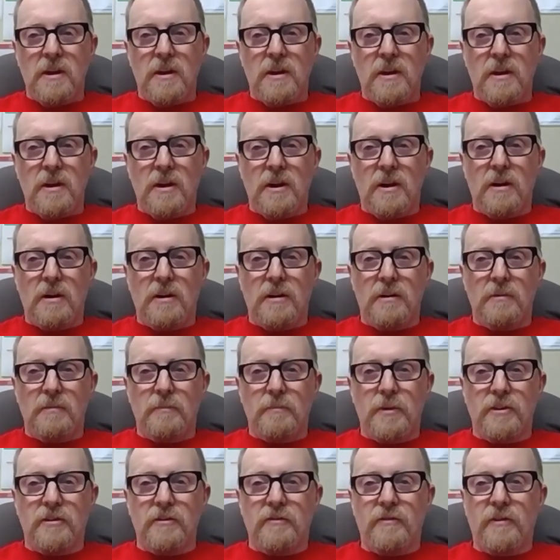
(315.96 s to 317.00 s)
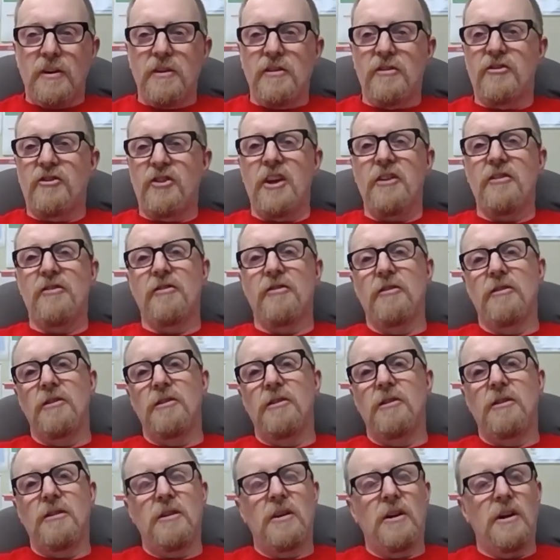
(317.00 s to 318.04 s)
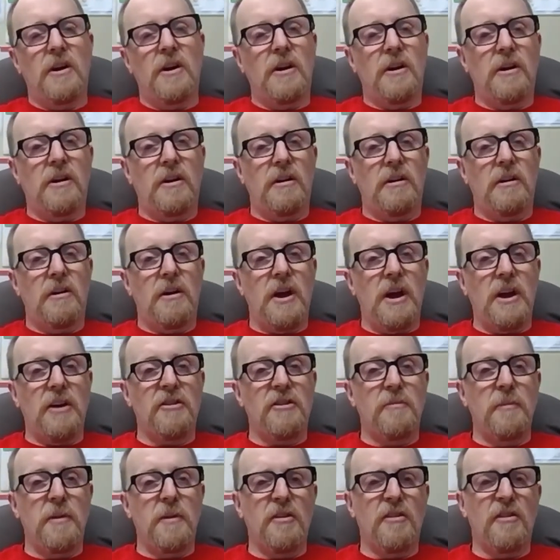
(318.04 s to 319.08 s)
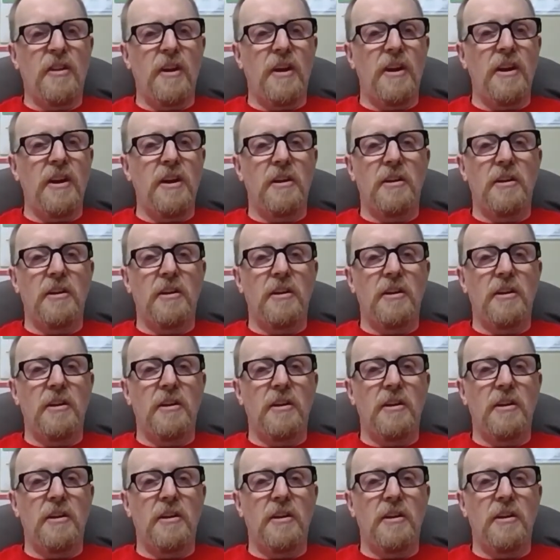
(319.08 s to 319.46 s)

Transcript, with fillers: um, but the vice chancellor uh, asked me to stay,